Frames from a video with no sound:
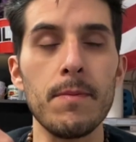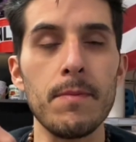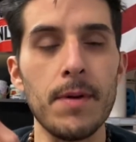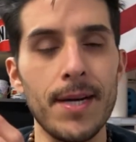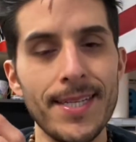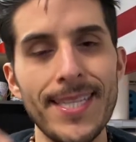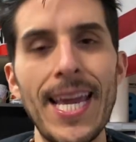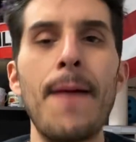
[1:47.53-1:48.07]

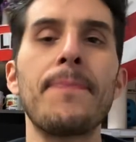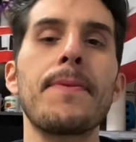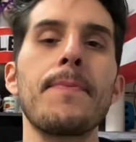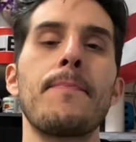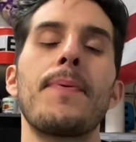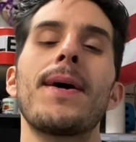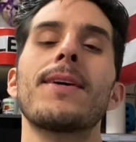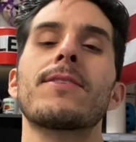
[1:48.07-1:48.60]
adapt
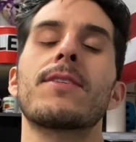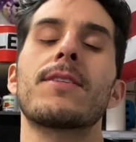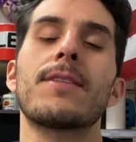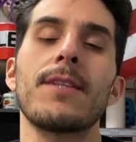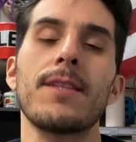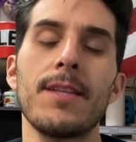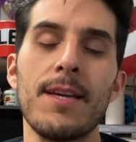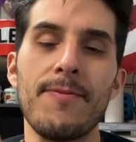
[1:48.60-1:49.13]
best
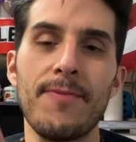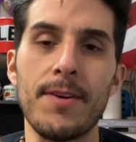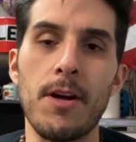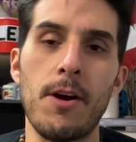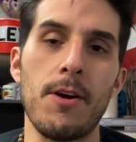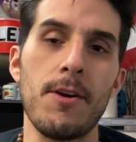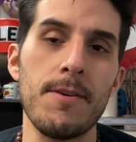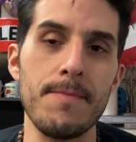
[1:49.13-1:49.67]
to life in
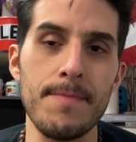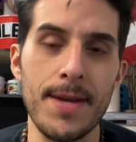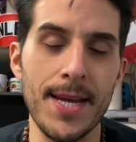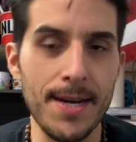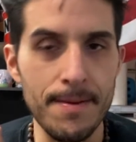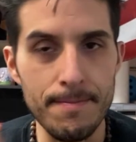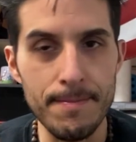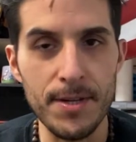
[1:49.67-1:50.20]

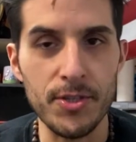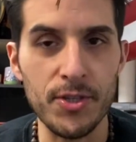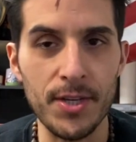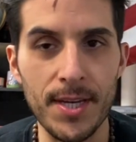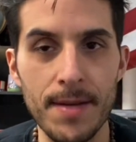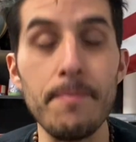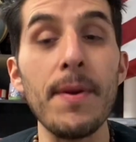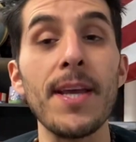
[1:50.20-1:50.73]
Armada,
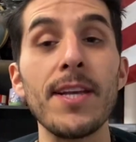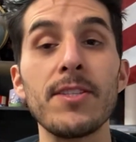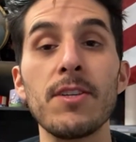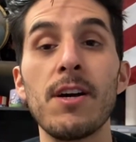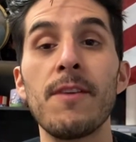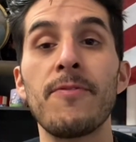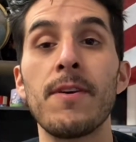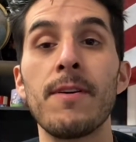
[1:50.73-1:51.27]
Michigan, based
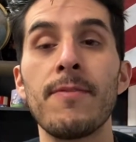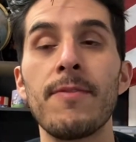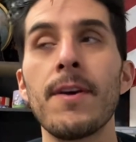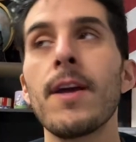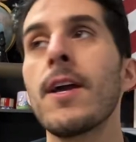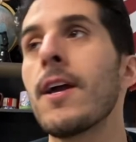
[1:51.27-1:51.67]
off of